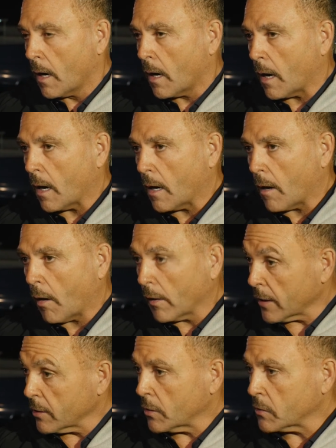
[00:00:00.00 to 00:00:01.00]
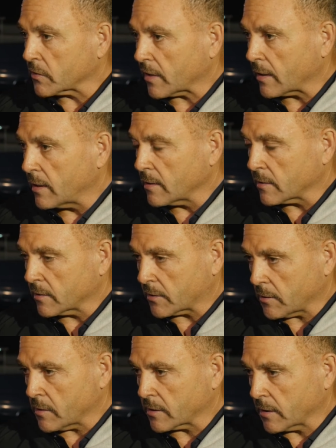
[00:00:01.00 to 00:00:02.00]
All I know is that he's in
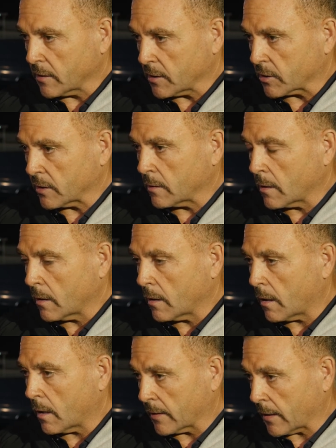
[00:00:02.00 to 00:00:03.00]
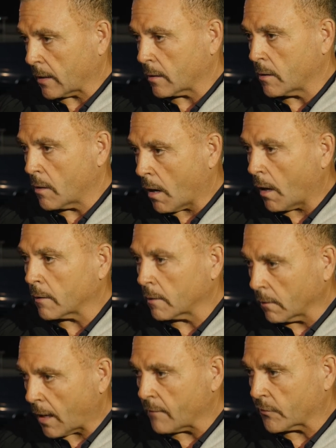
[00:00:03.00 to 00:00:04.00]
serious condition. Again,
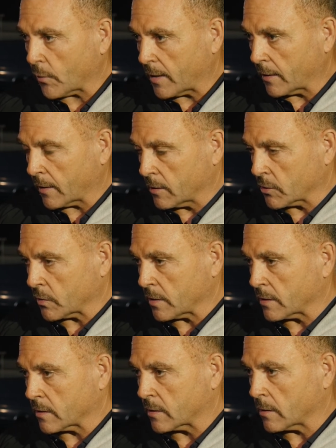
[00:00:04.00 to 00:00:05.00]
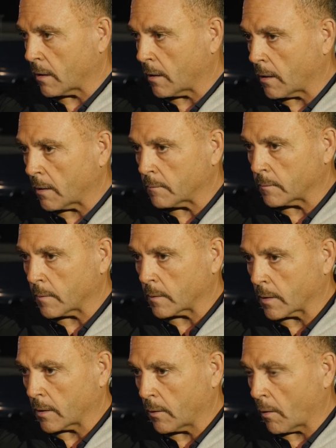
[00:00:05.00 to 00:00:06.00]
non-life-threatening injuries.
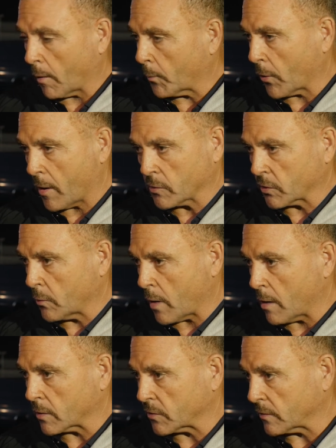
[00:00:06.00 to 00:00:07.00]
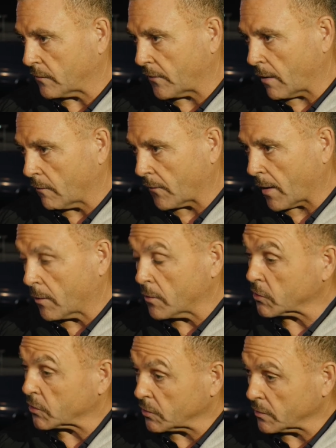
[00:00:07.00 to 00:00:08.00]
Our prayers go out to the
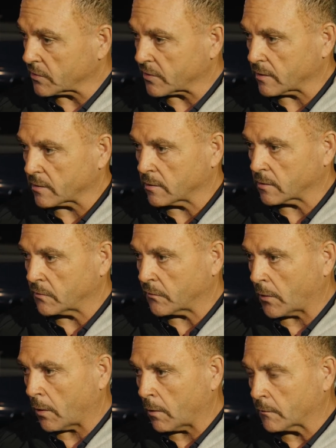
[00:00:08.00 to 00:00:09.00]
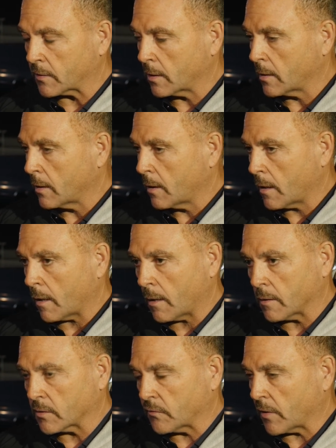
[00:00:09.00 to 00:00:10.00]
firefighters, to the citizens involved.
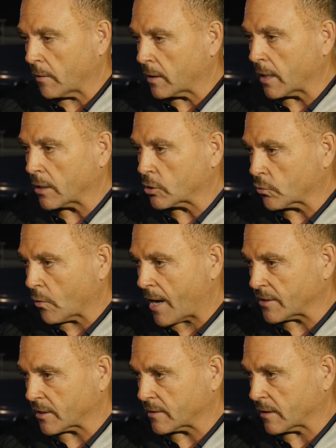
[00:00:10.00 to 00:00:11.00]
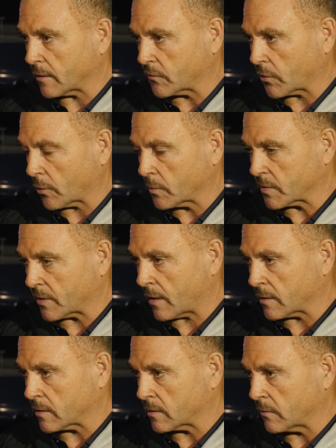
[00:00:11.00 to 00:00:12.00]
It's a very tragic set of
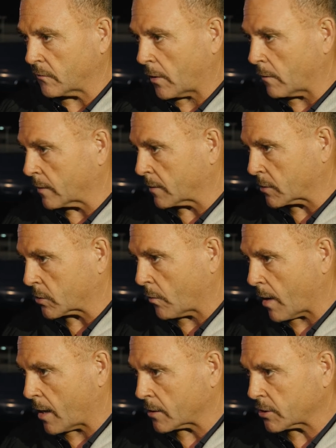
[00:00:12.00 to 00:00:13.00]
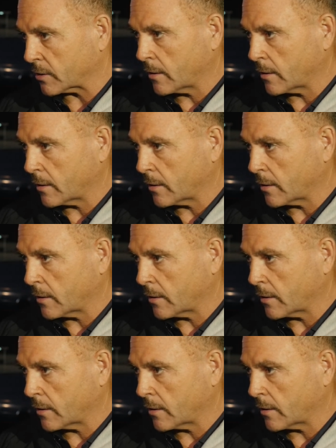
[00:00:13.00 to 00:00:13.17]
circumstances involving this crash.